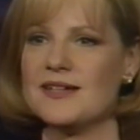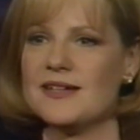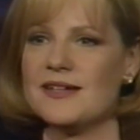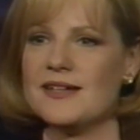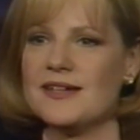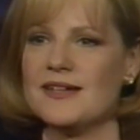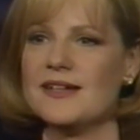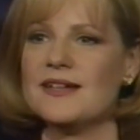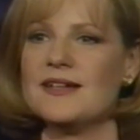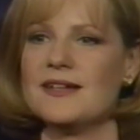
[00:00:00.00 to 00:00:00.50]

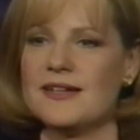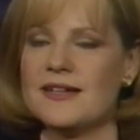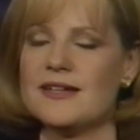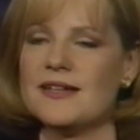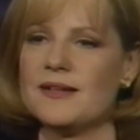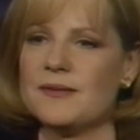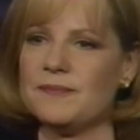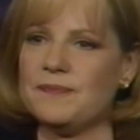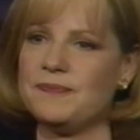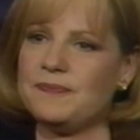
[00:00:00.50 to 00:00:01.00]
Uh-huh.
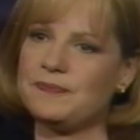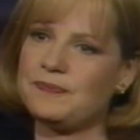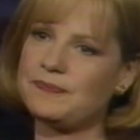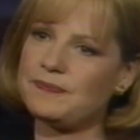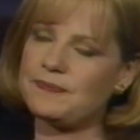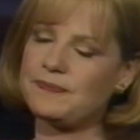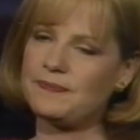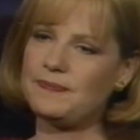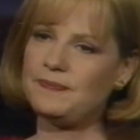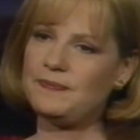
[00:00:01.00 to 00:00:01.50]
And was
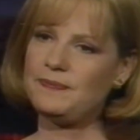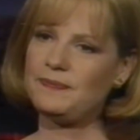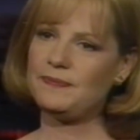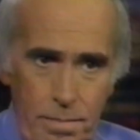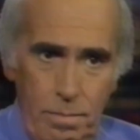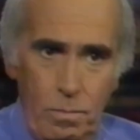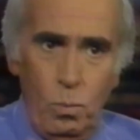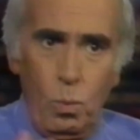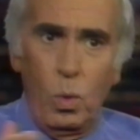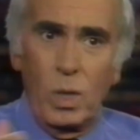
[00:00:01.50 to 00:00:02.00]

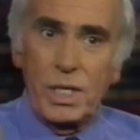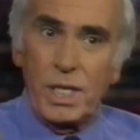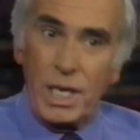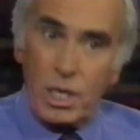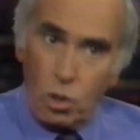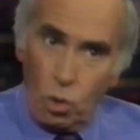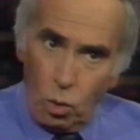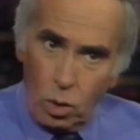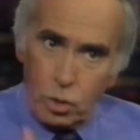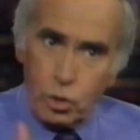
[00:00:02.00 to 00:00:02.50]
he
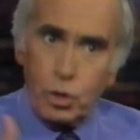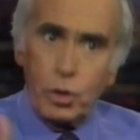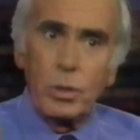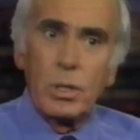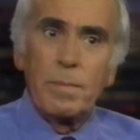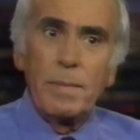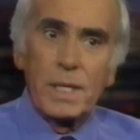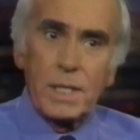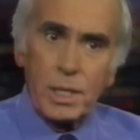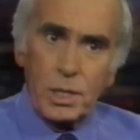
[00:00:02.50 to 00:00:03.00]
cordial
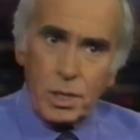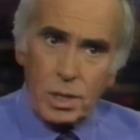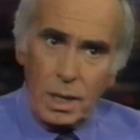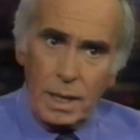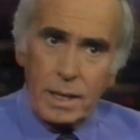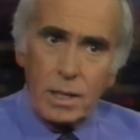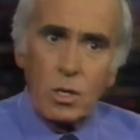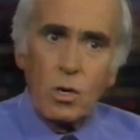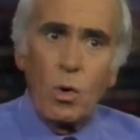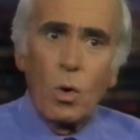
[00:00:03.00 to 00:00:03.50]
and Mrs.
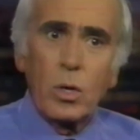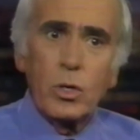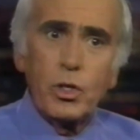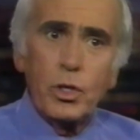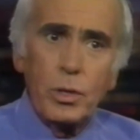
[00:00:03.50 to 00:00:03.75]
Clinton cordial?